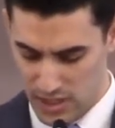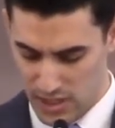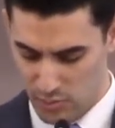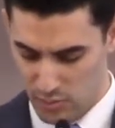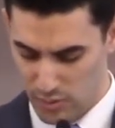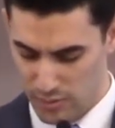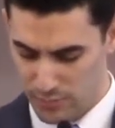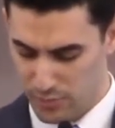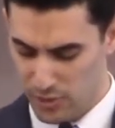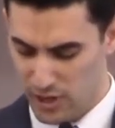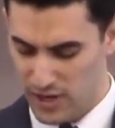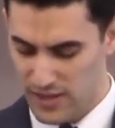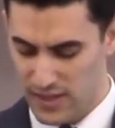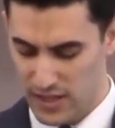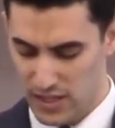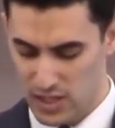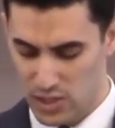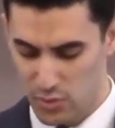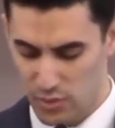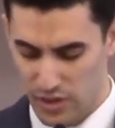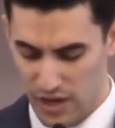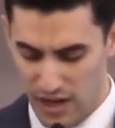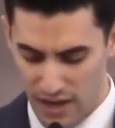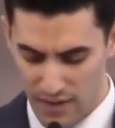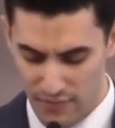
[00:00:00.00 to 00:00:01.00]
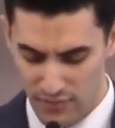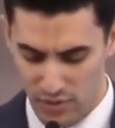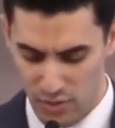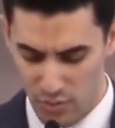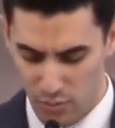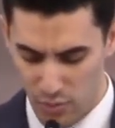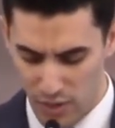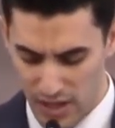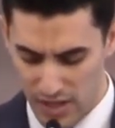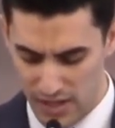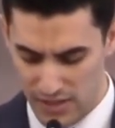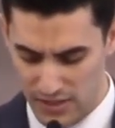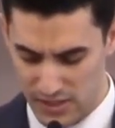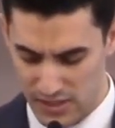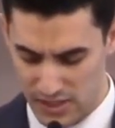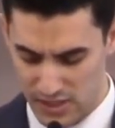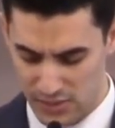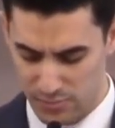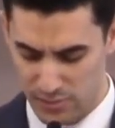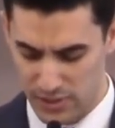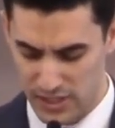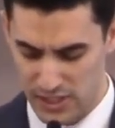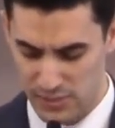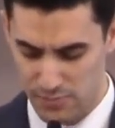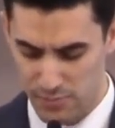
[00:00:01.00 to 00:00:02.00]
We pray that you would have your way in this
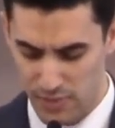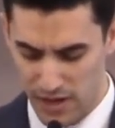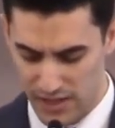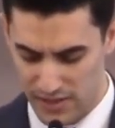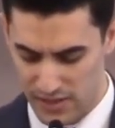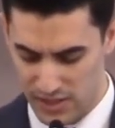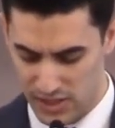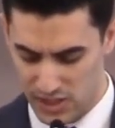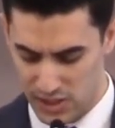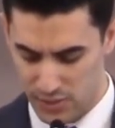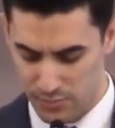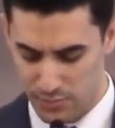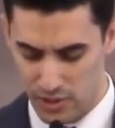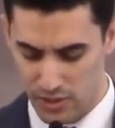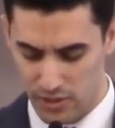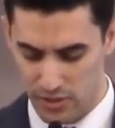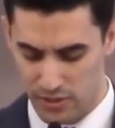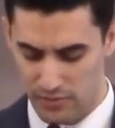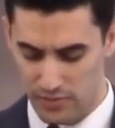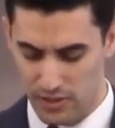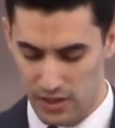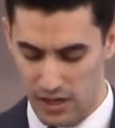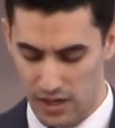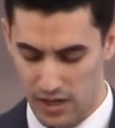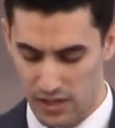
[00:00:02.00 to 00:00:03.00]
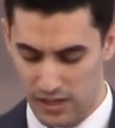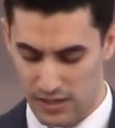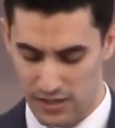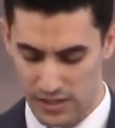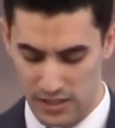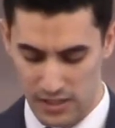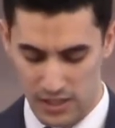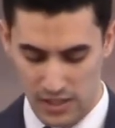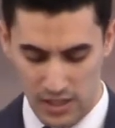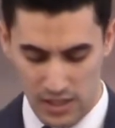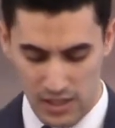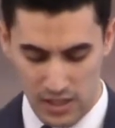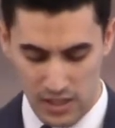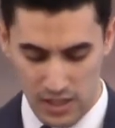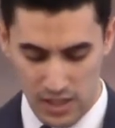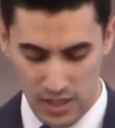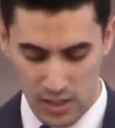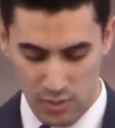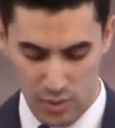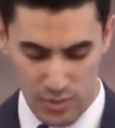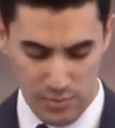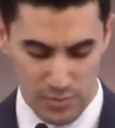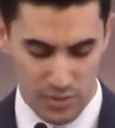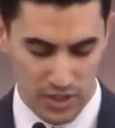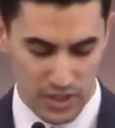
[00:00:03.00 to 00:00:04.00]
place by the Spirit of God.
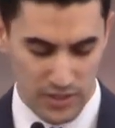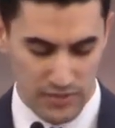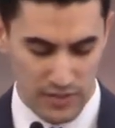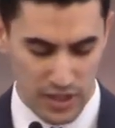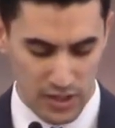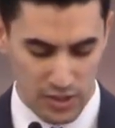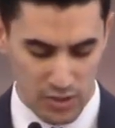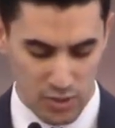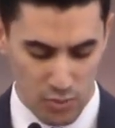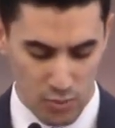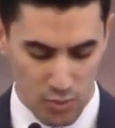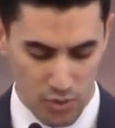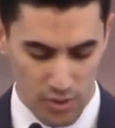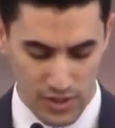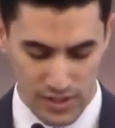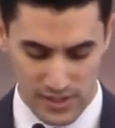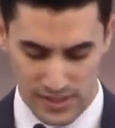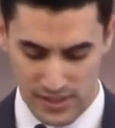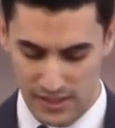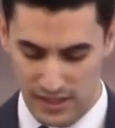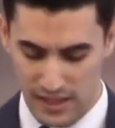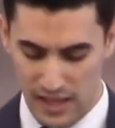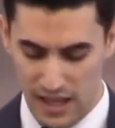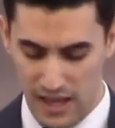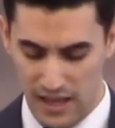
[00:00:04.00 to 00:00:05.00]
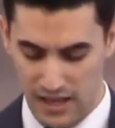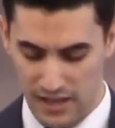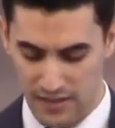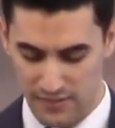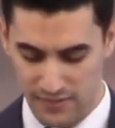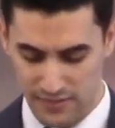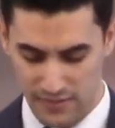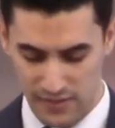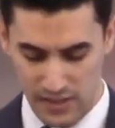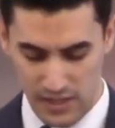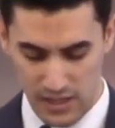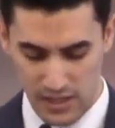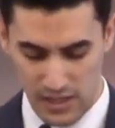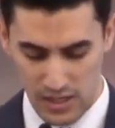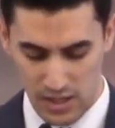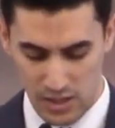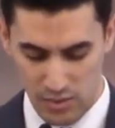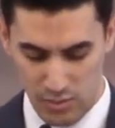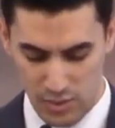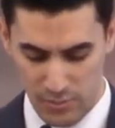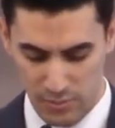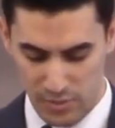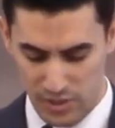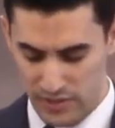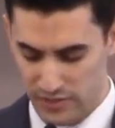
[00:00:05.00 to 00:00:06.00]
We believe that your word is alive.
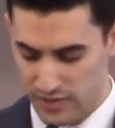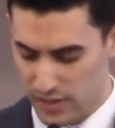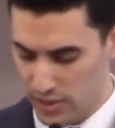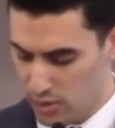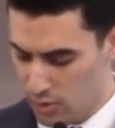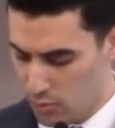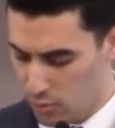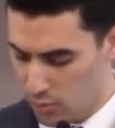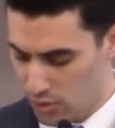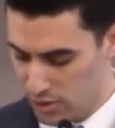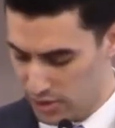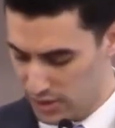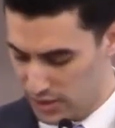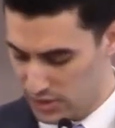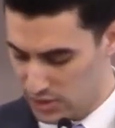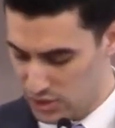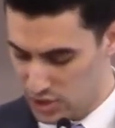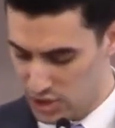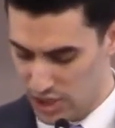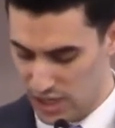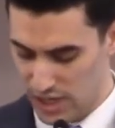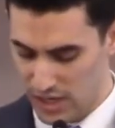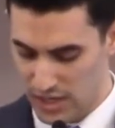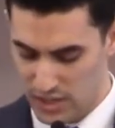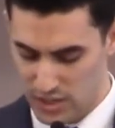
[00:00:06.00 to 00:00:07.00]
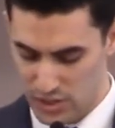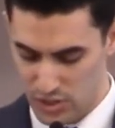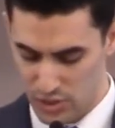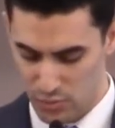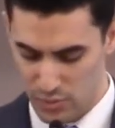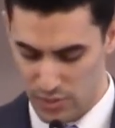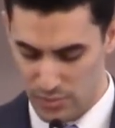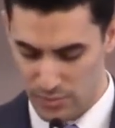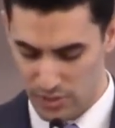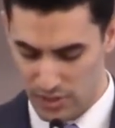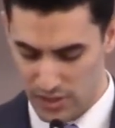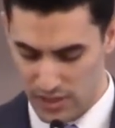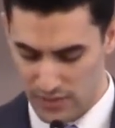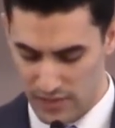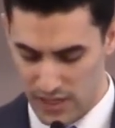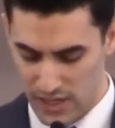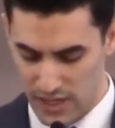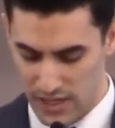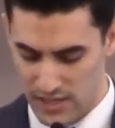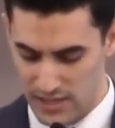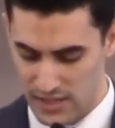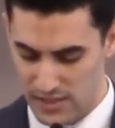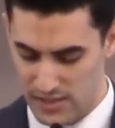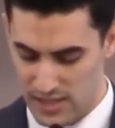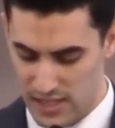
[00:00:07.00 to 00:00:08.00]
We believe that your word can change. We believe that
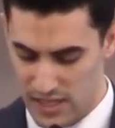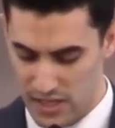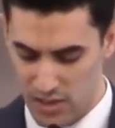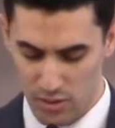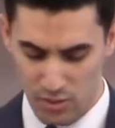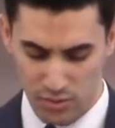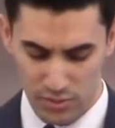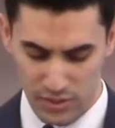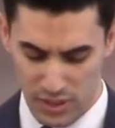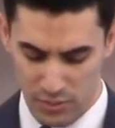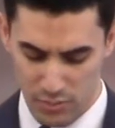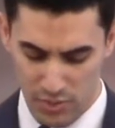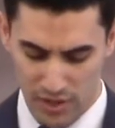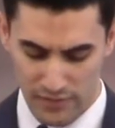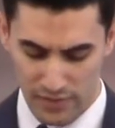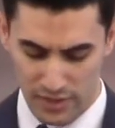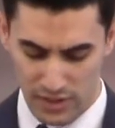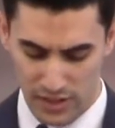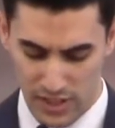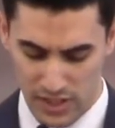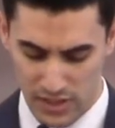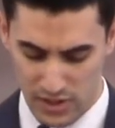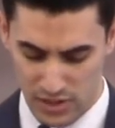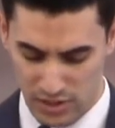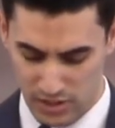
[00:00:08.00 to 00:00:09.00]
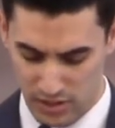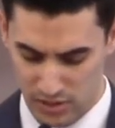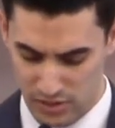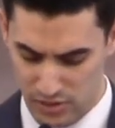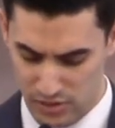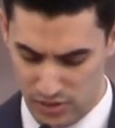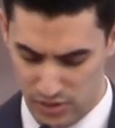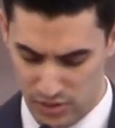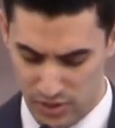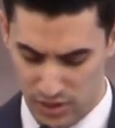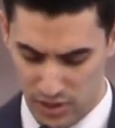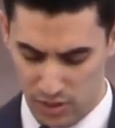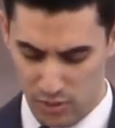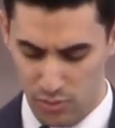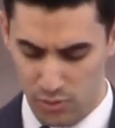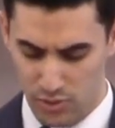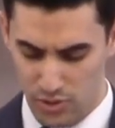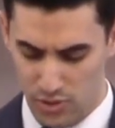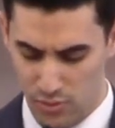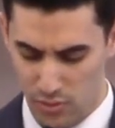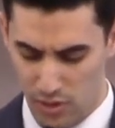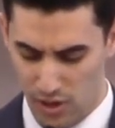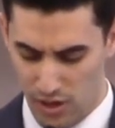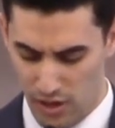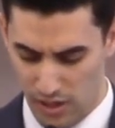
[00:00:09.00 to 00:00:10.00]
it is the only revelation concerning who
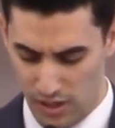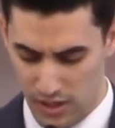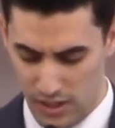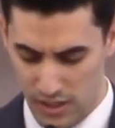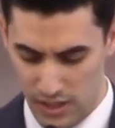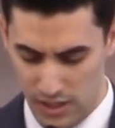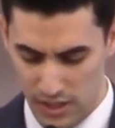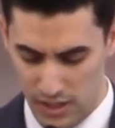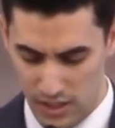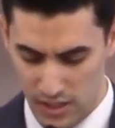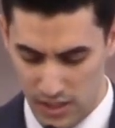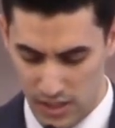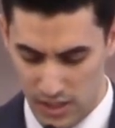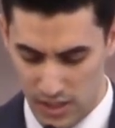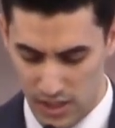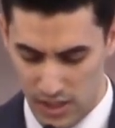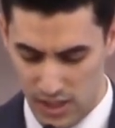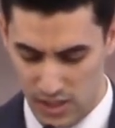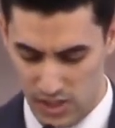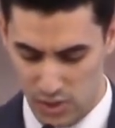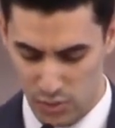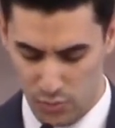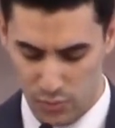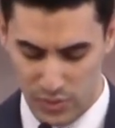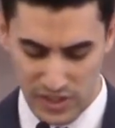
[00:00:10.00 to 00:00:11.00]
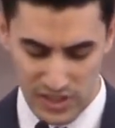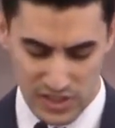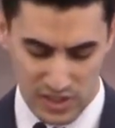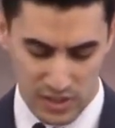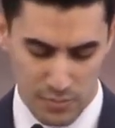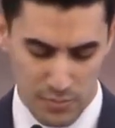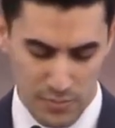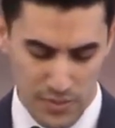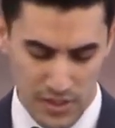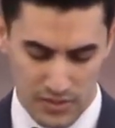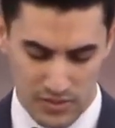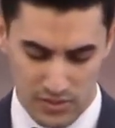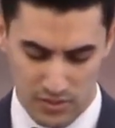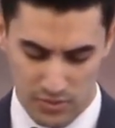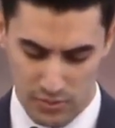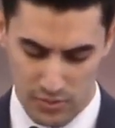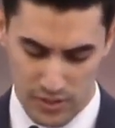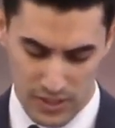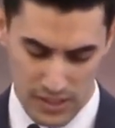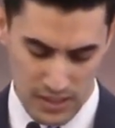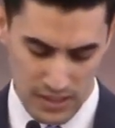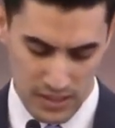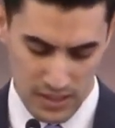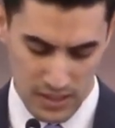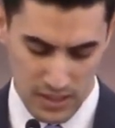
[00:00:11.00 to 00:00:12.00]
you are. And so we submit to
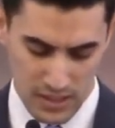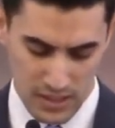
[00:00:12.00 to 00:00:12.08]
it.